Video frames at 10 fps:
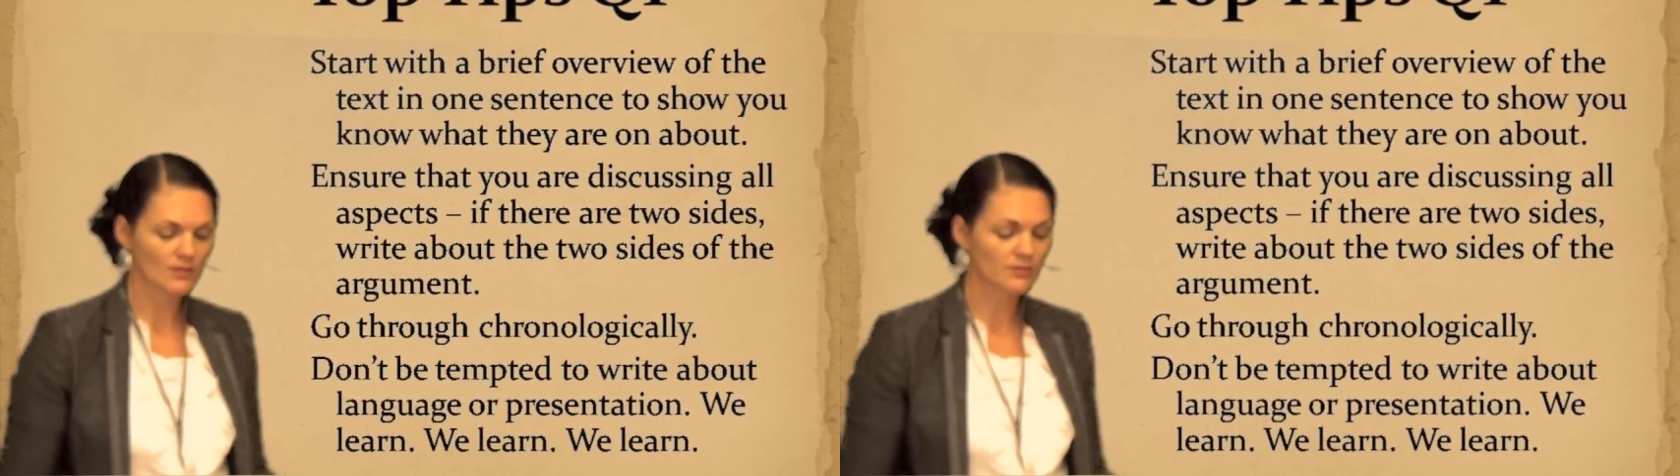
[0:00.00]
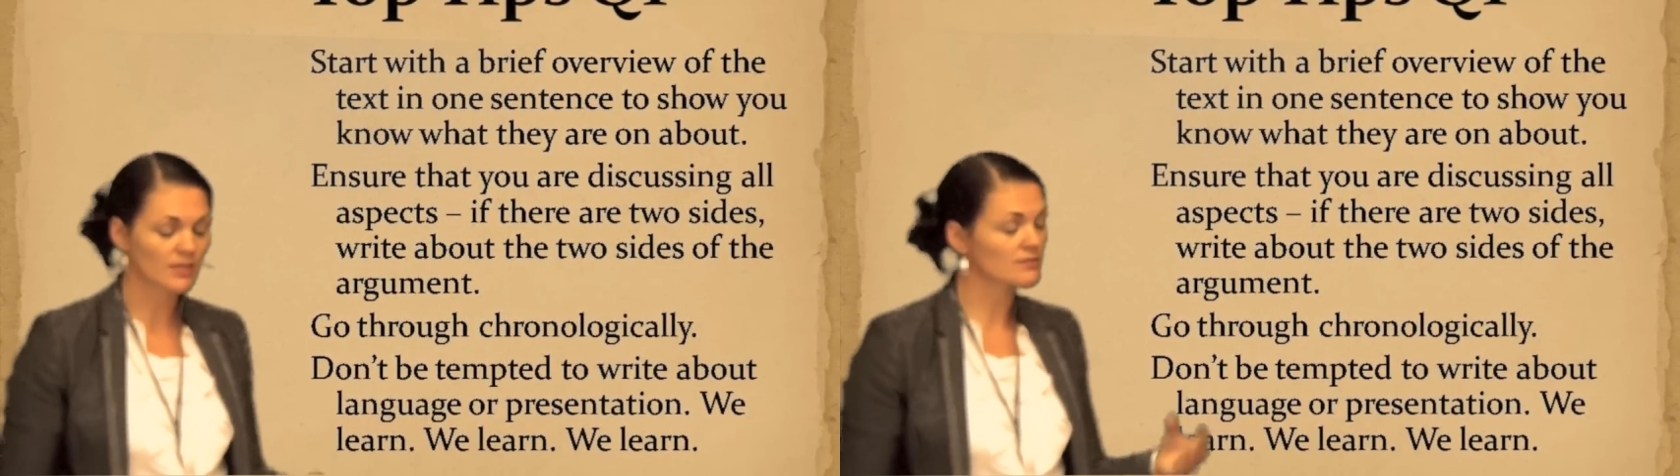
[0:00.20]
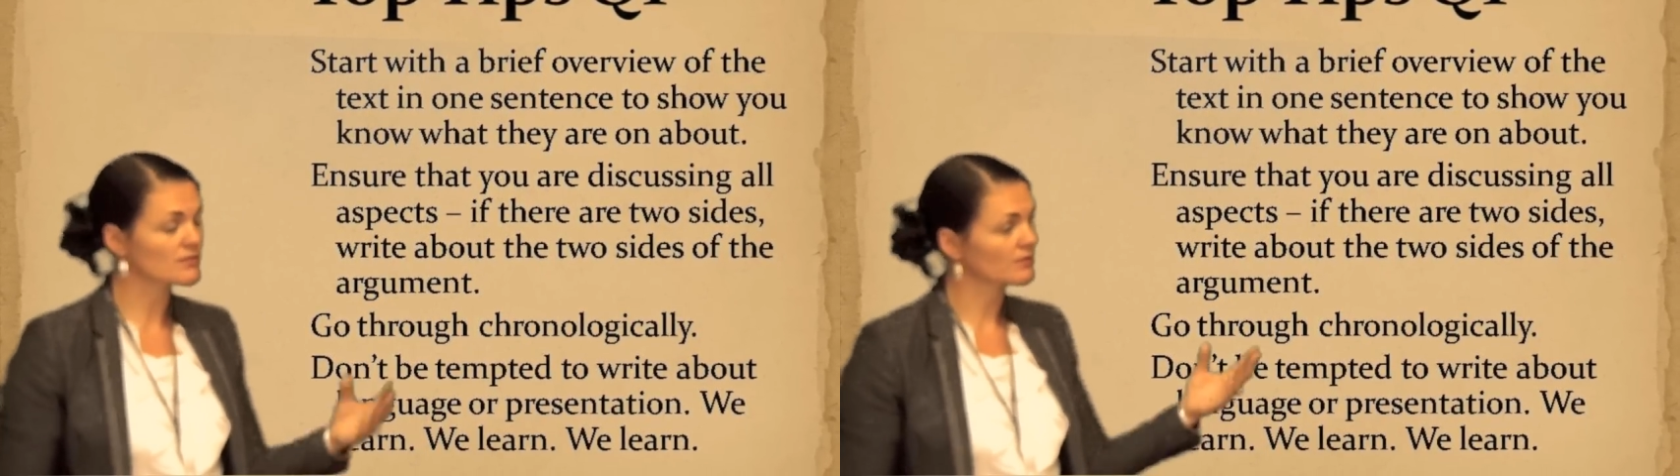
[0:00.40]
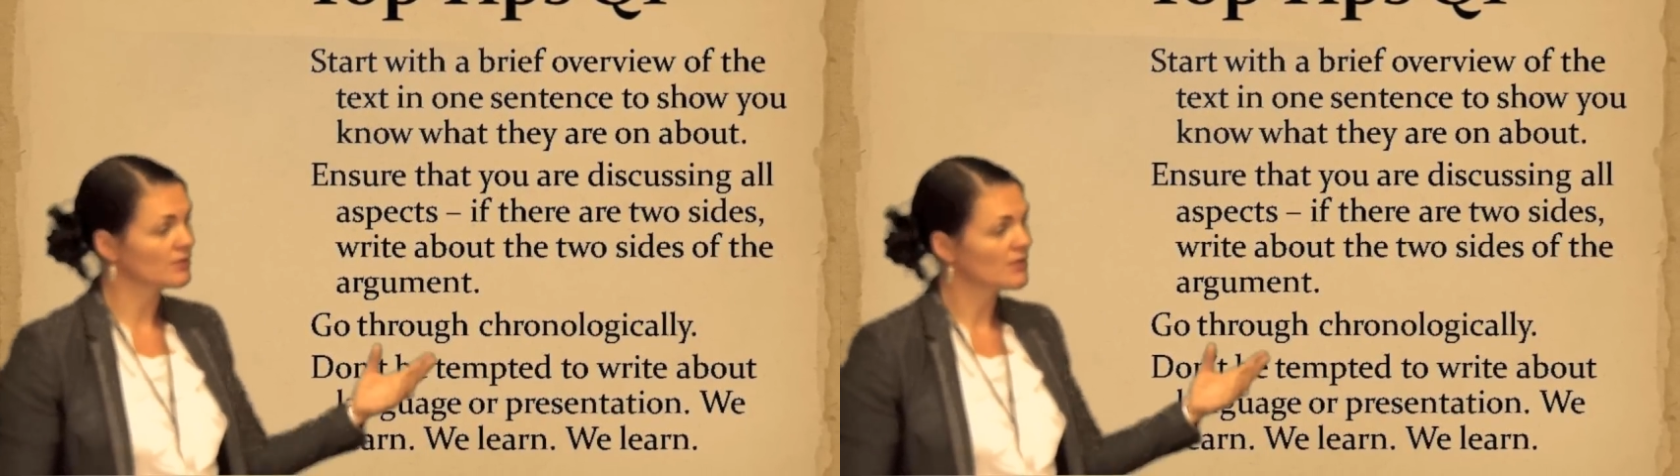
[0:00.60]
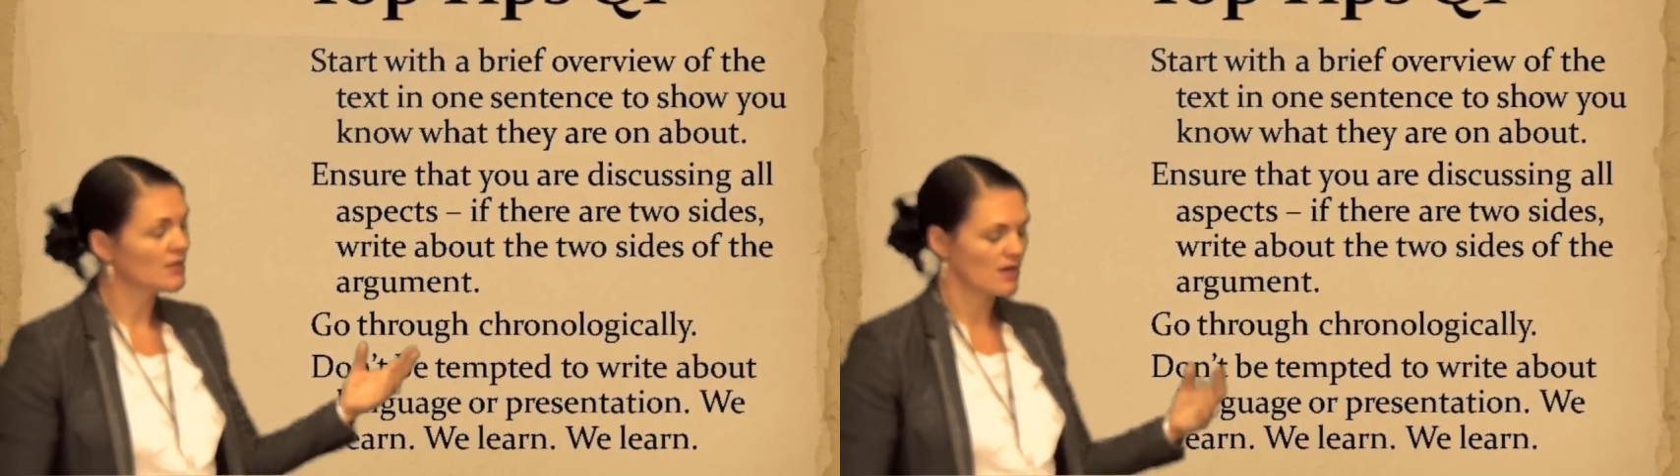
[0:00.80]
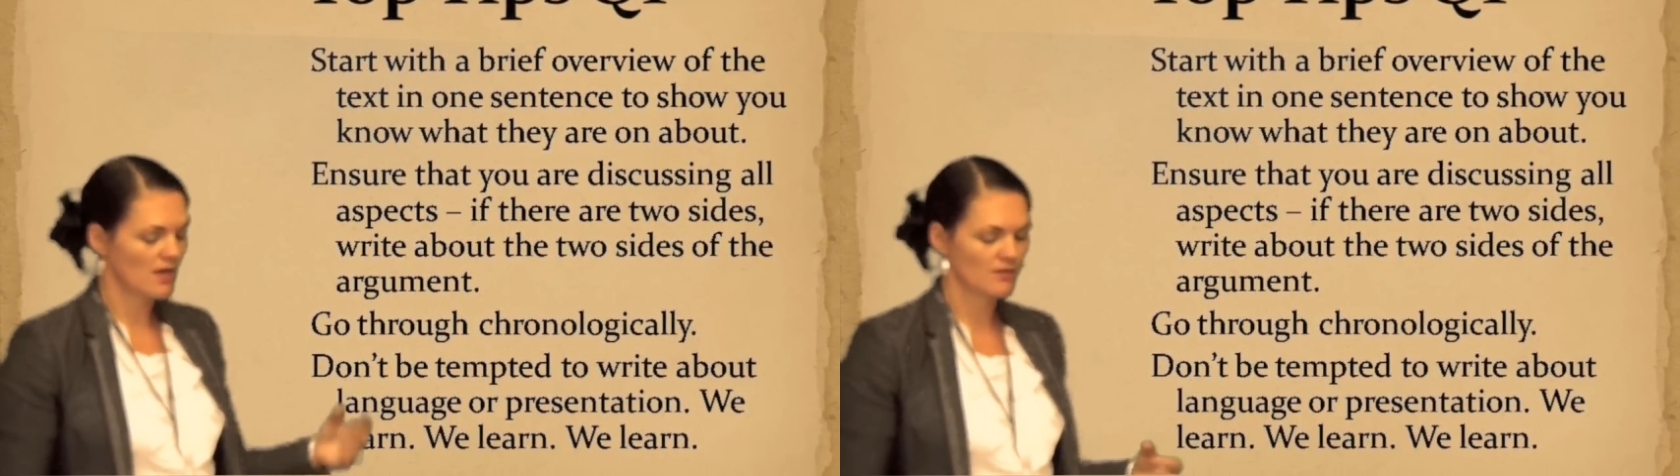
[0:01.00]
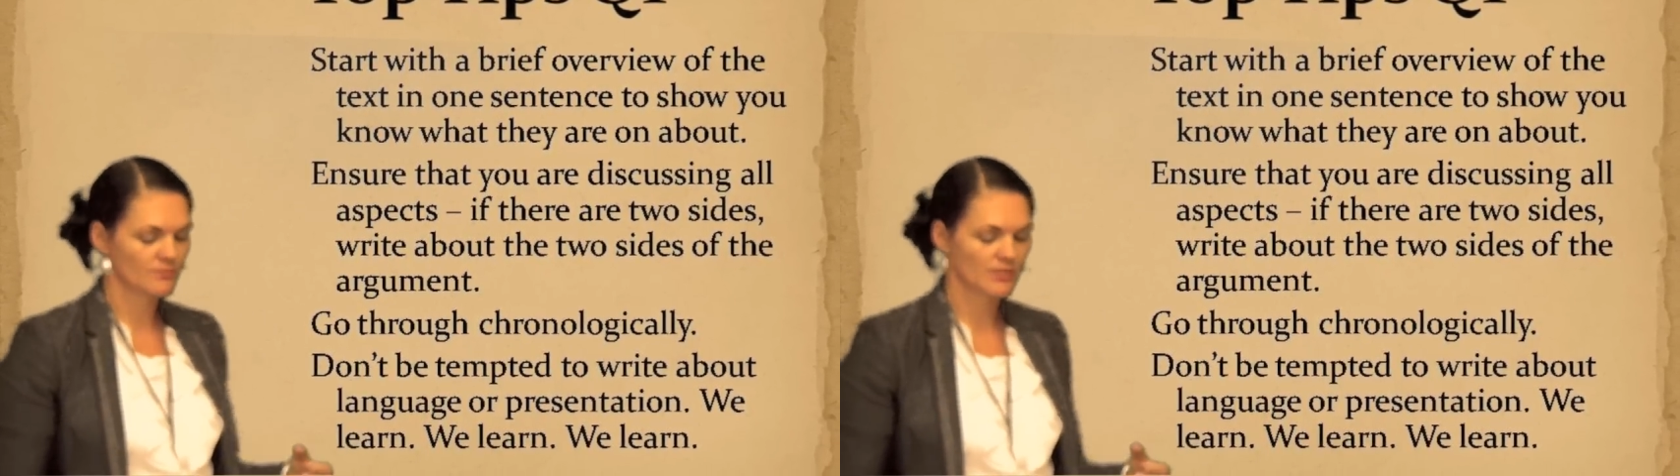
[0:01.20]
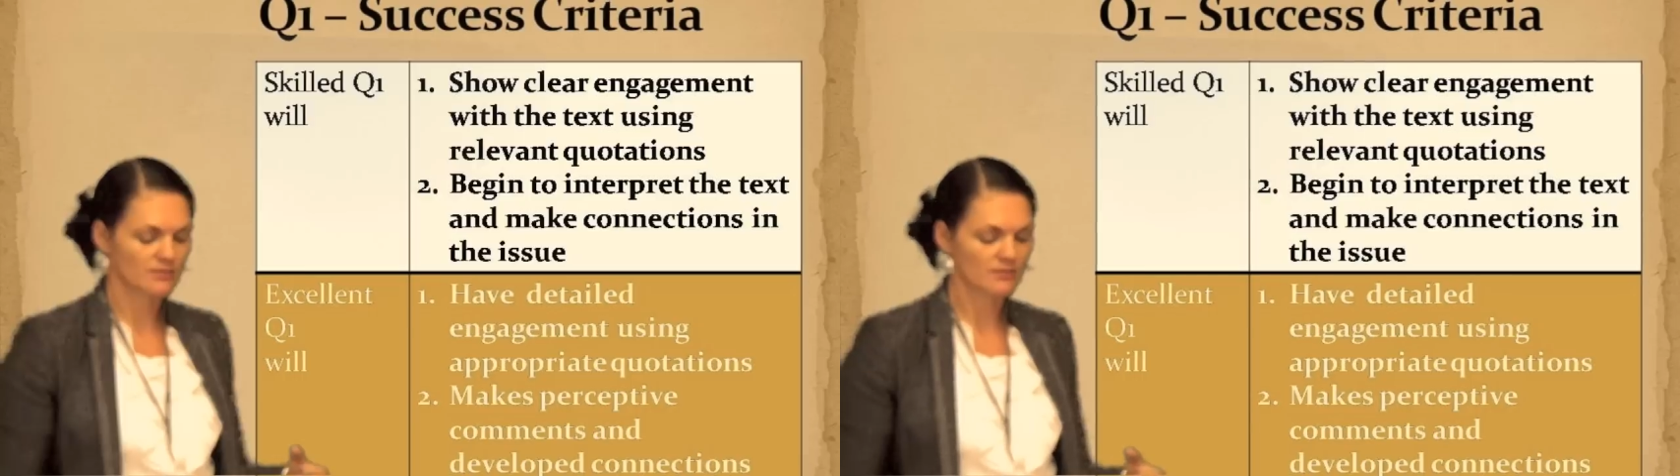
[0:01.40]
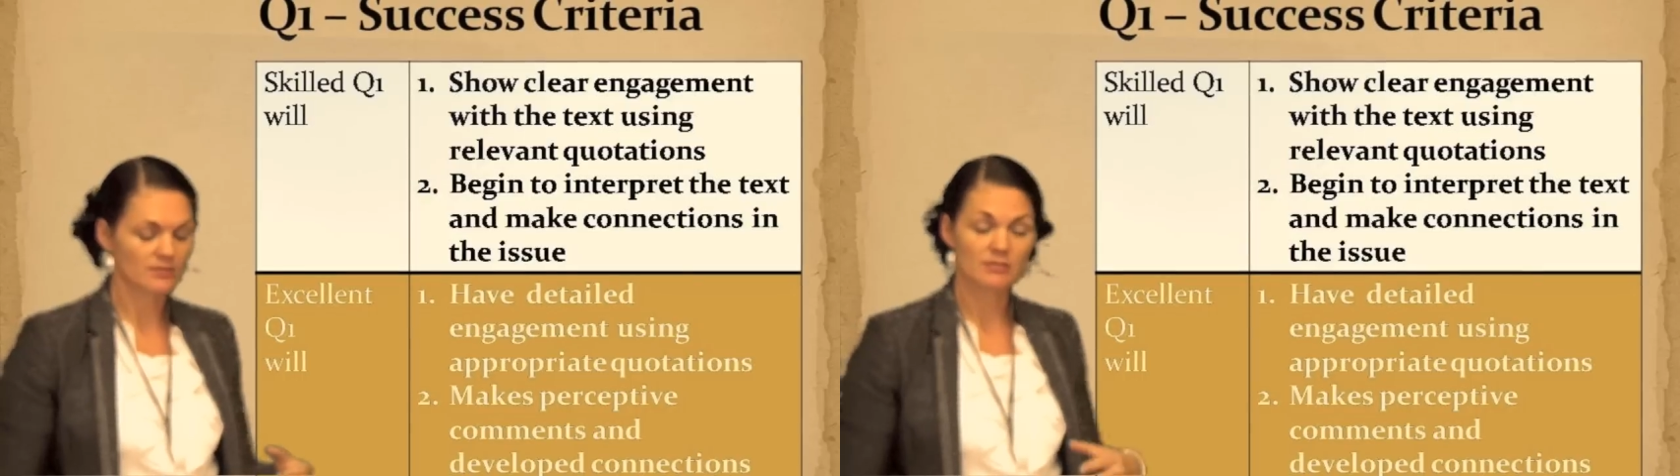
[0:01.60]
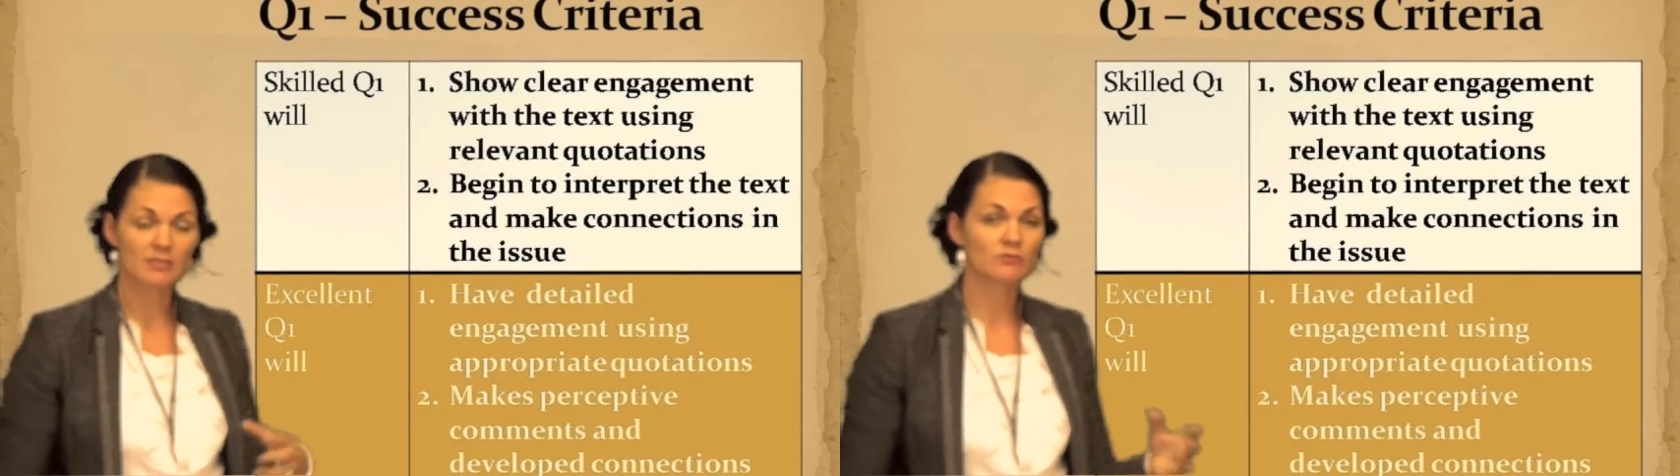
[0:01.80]
Okay, so there's the
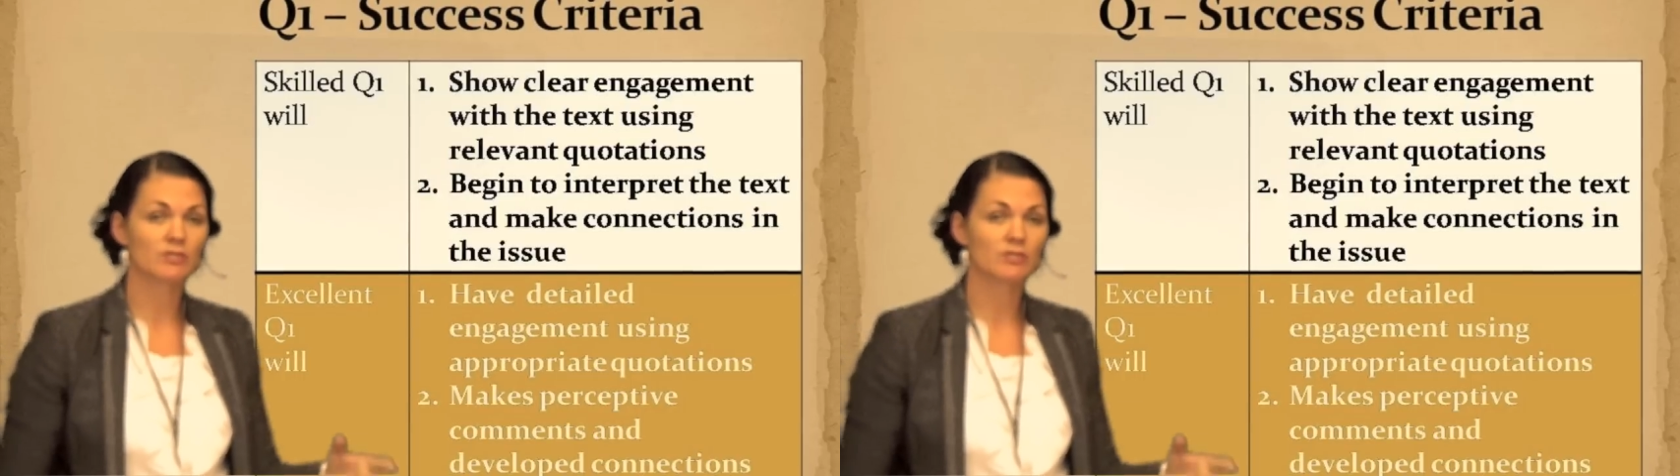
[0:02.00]
success